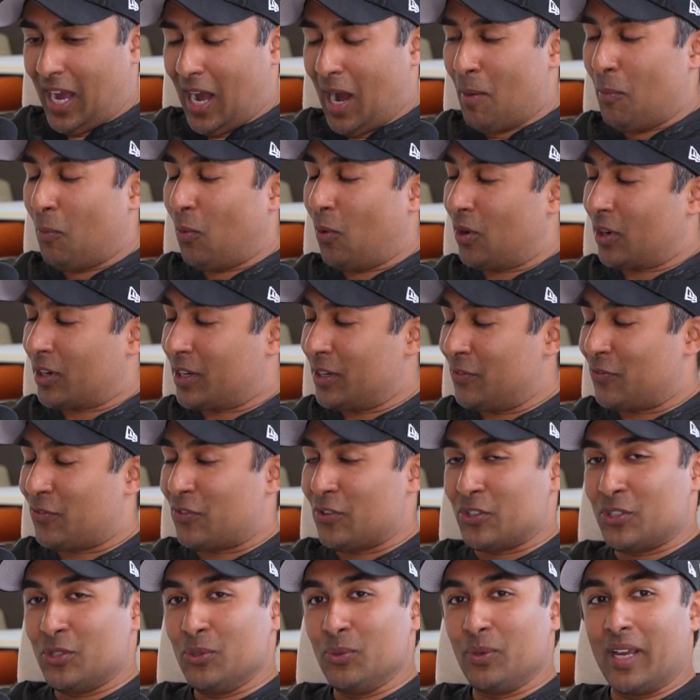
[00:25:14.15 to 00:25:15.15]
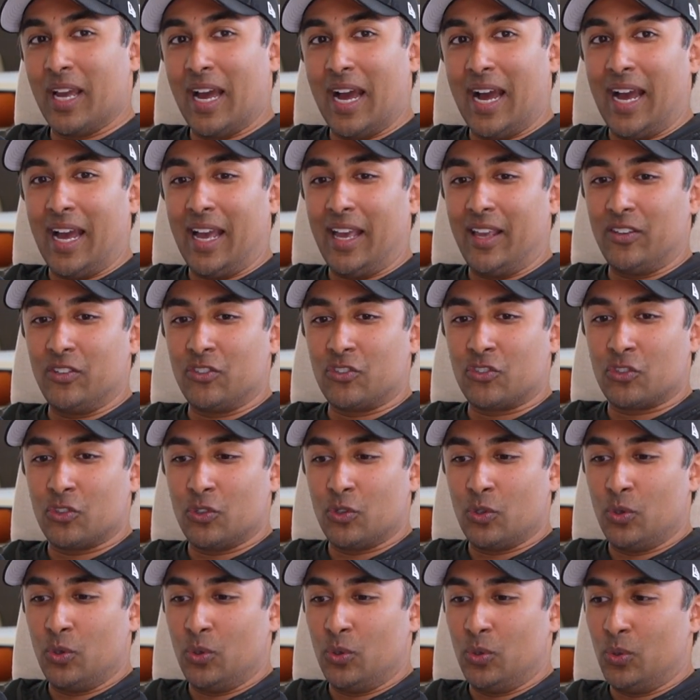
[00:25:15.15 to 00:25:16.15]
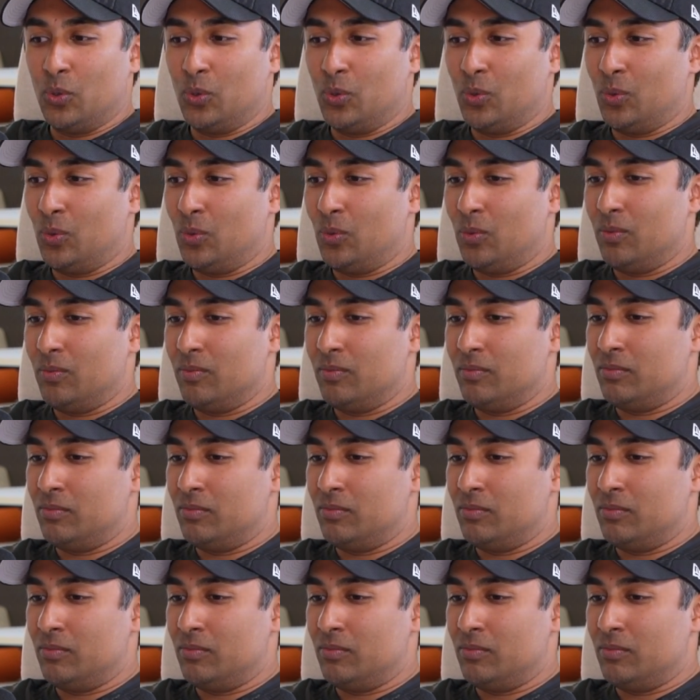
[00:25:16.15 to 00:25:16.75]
I'm working for two guys who